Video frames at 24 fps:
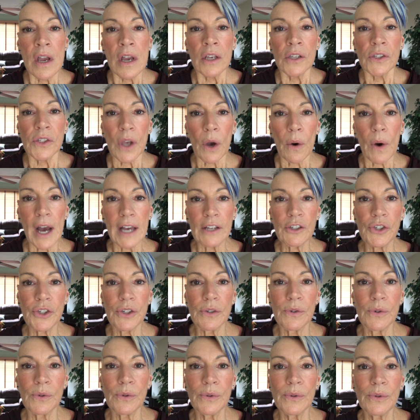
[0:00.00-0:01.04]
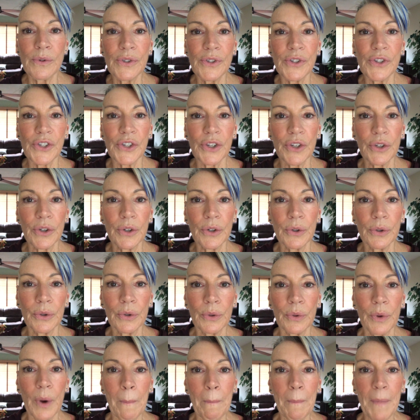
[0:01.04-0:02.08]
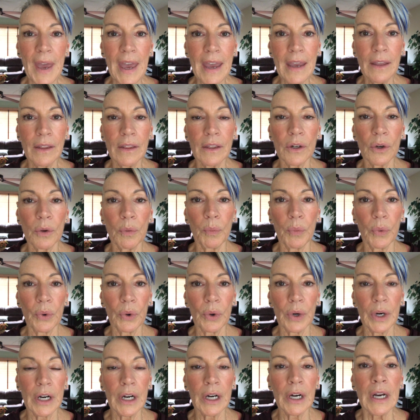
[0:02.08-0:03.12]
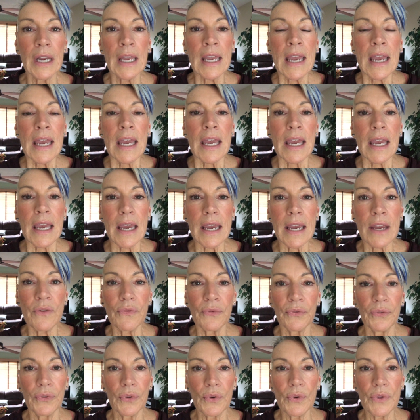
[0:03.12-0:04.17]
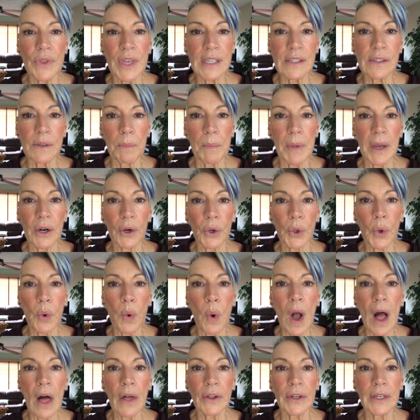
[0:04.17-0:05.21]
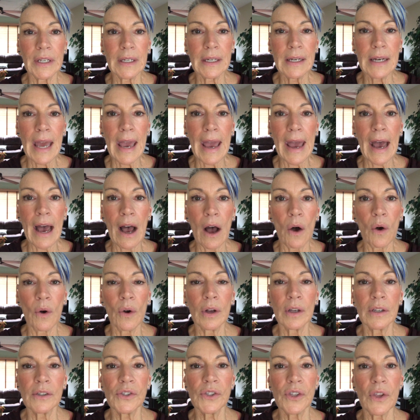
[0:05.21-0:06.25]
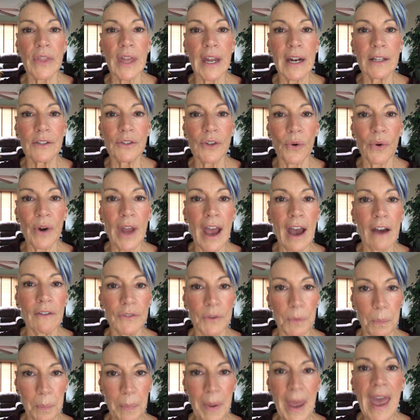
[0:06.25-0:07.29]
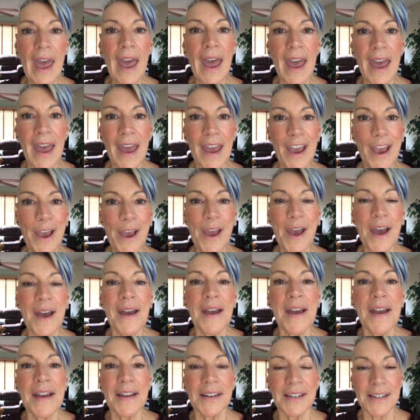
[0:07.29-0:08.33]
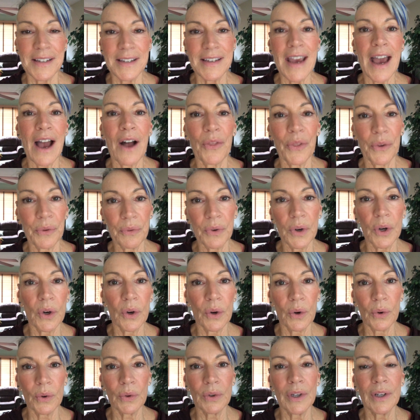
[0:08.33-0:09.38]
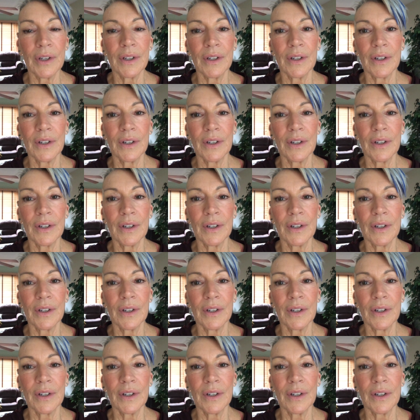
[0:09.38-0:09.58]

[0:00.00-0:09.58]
So I choose to pay a little more, eat food that's a better quality now, so that I don't have to pay down the road